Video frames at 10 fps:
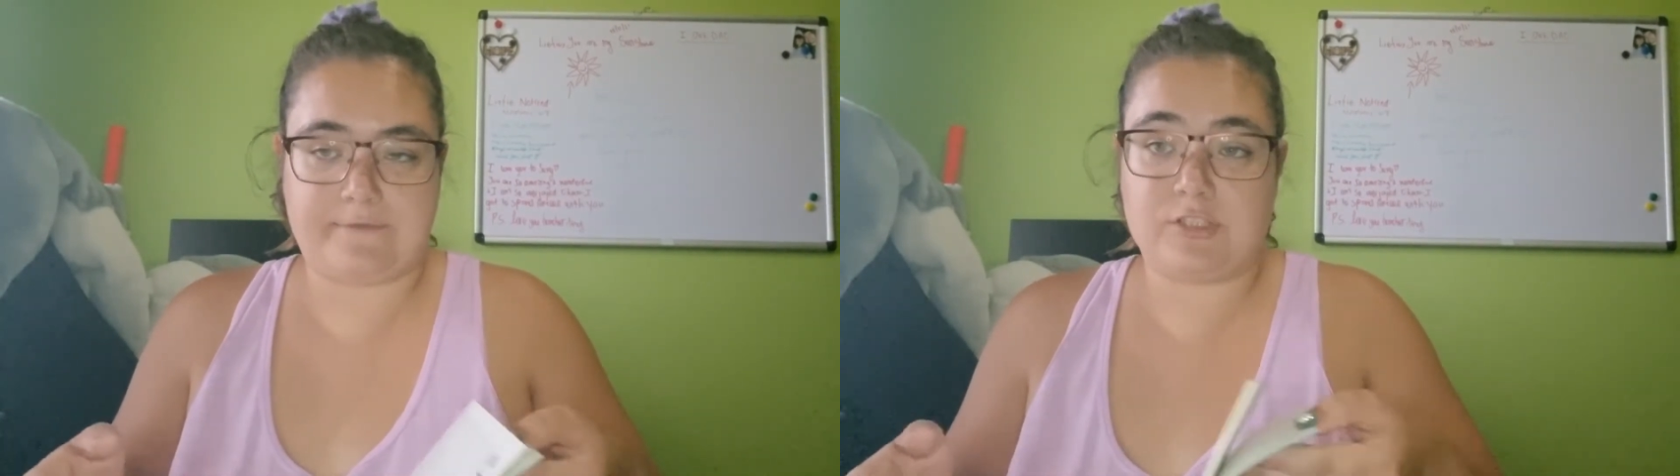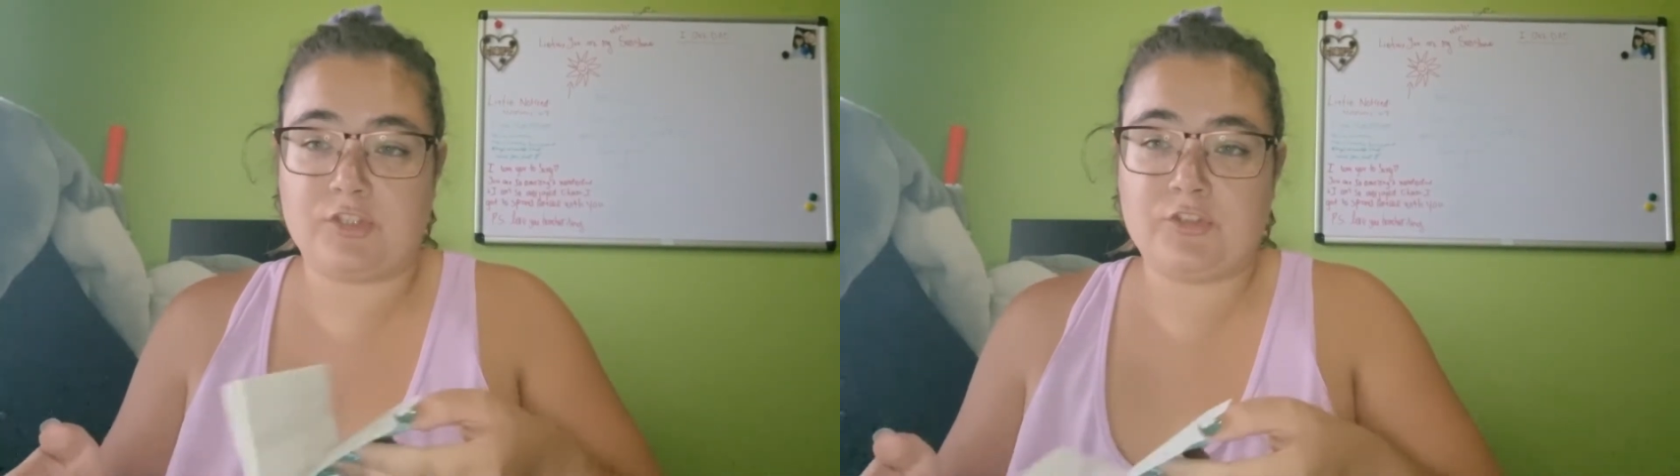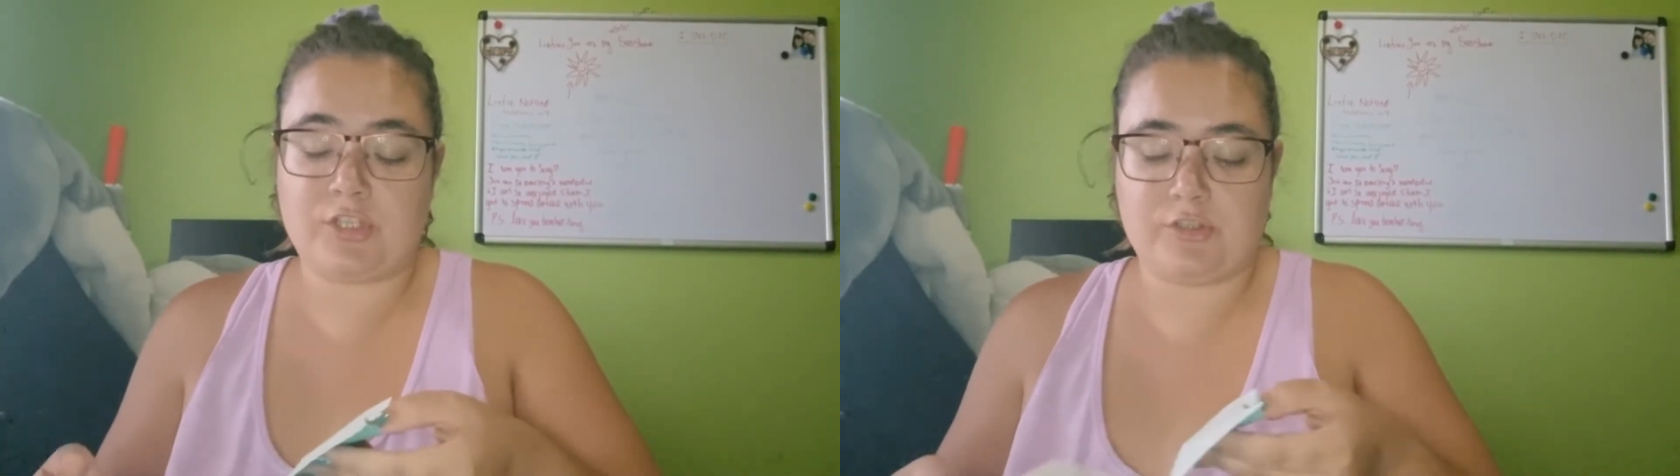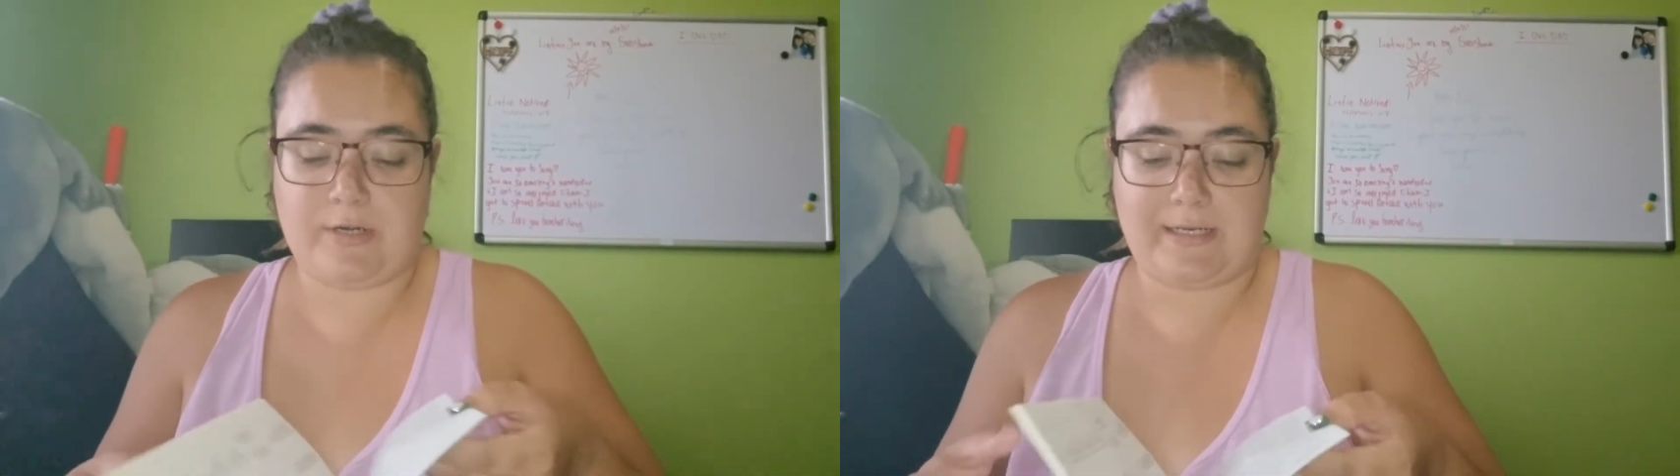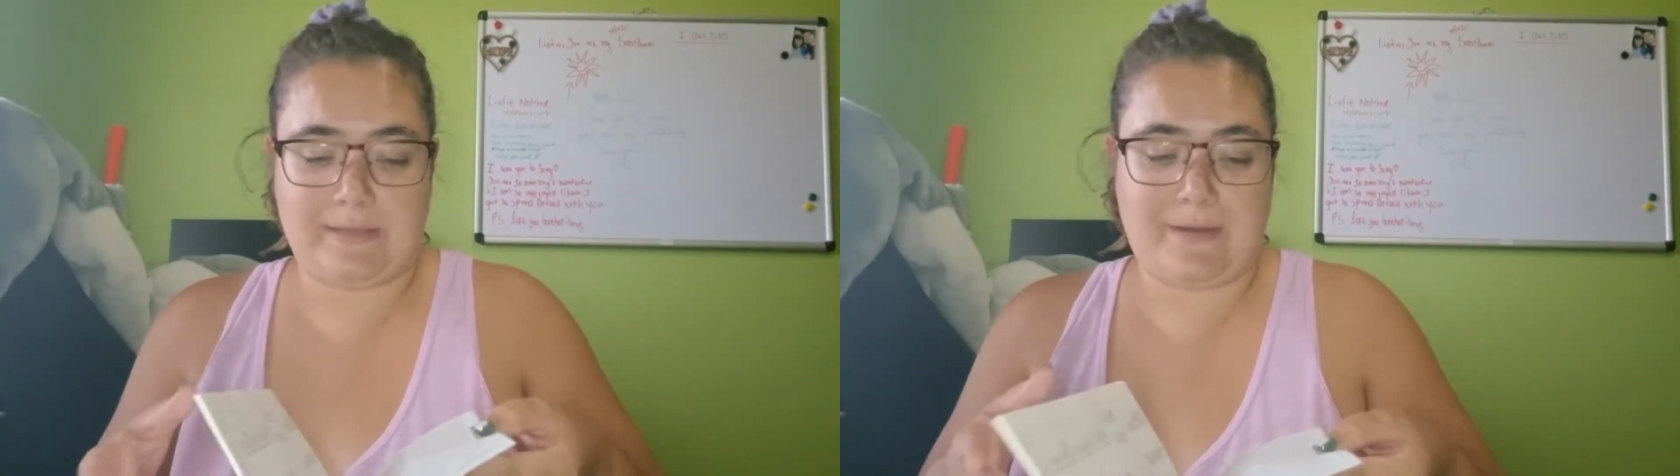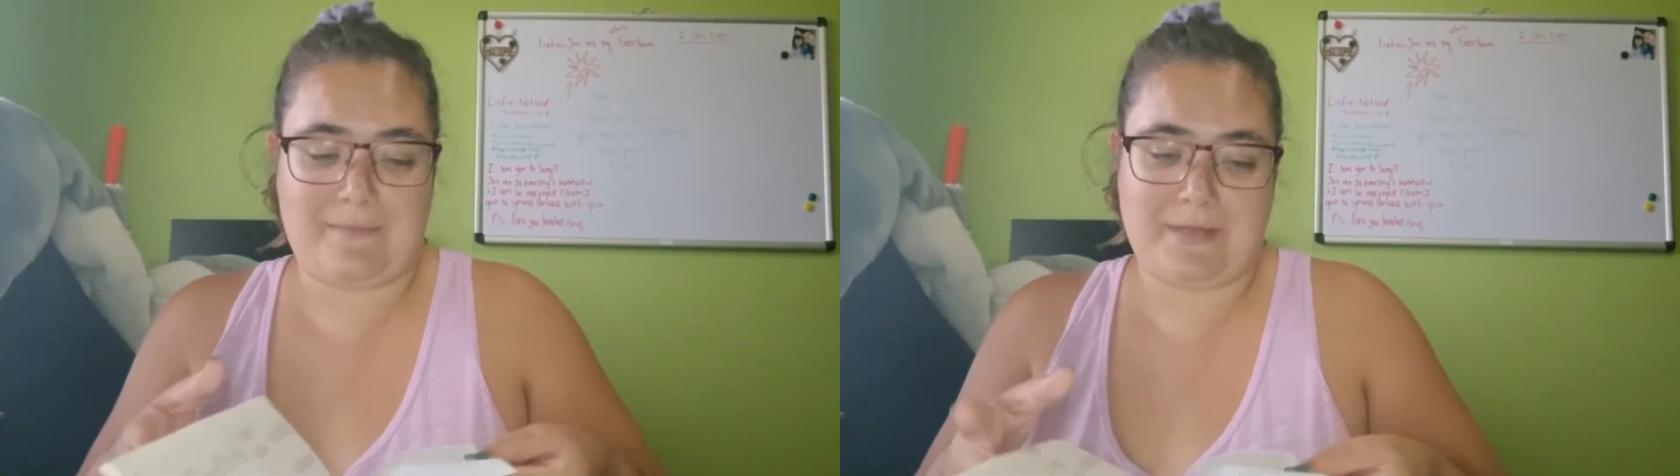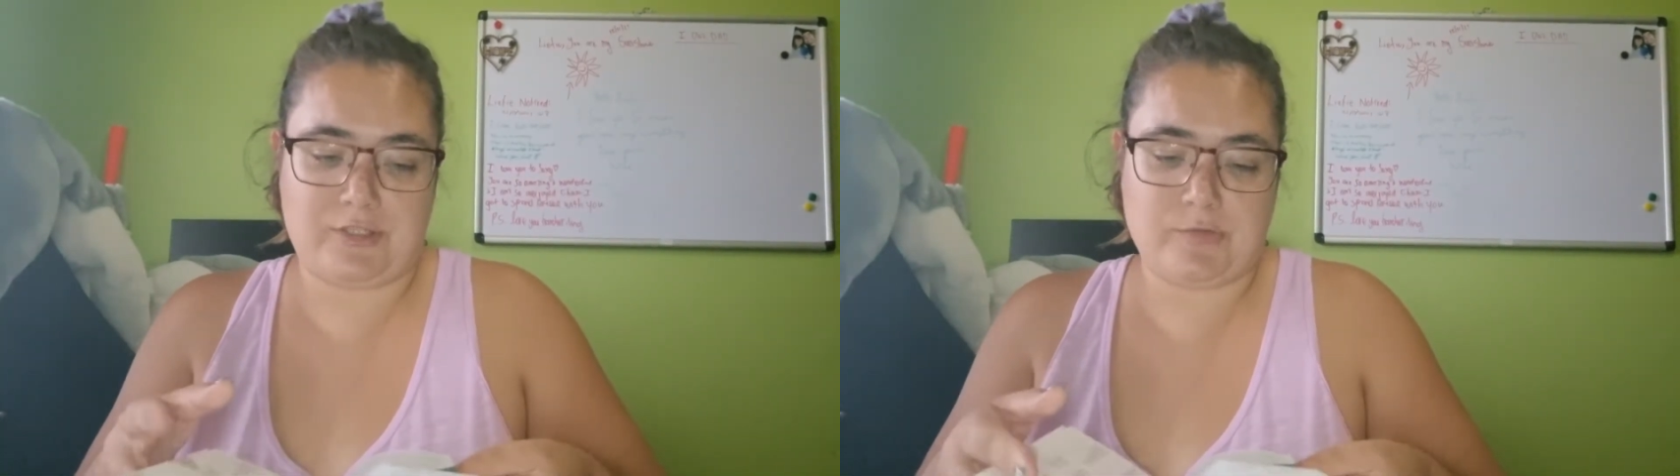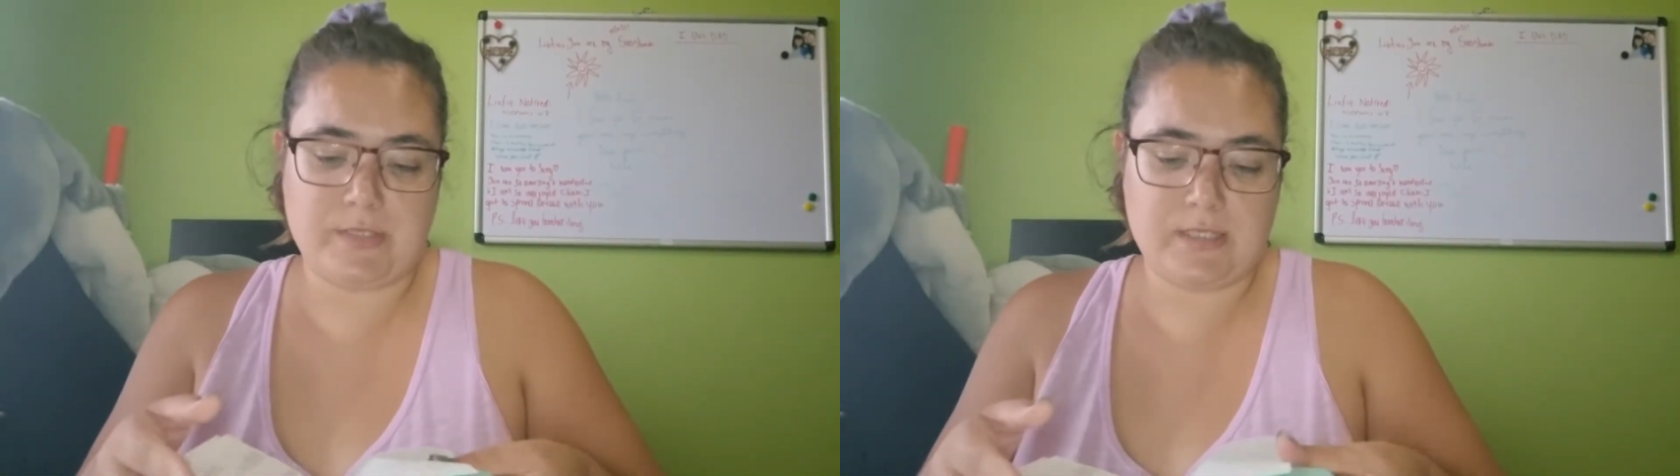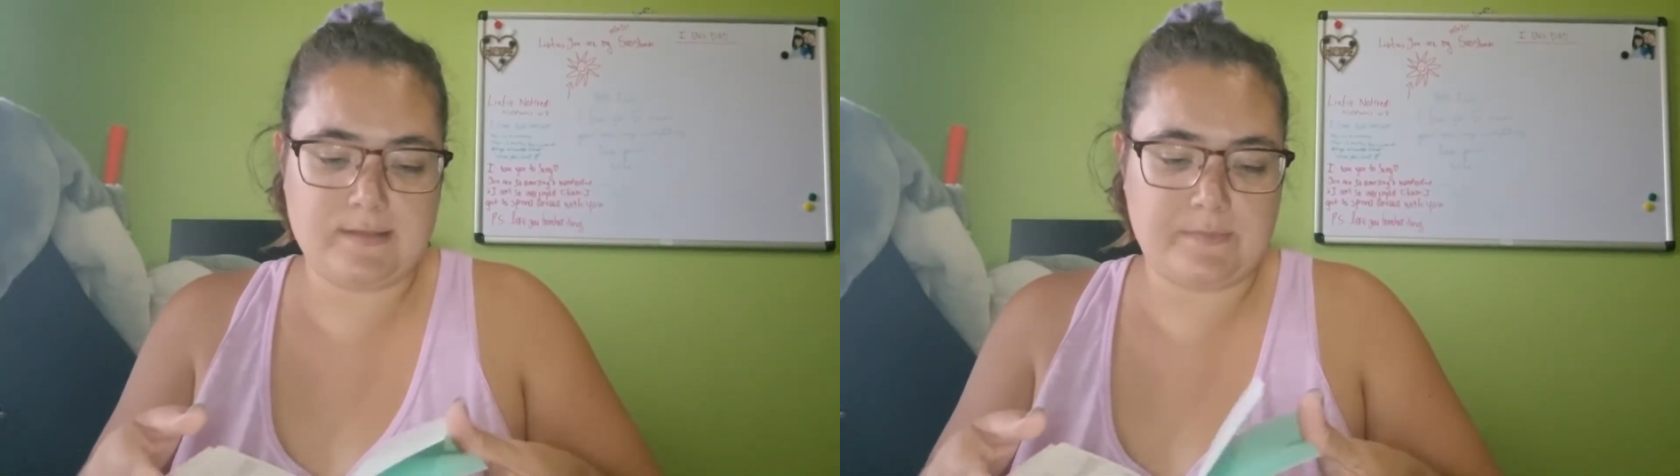just started tracking my measurements,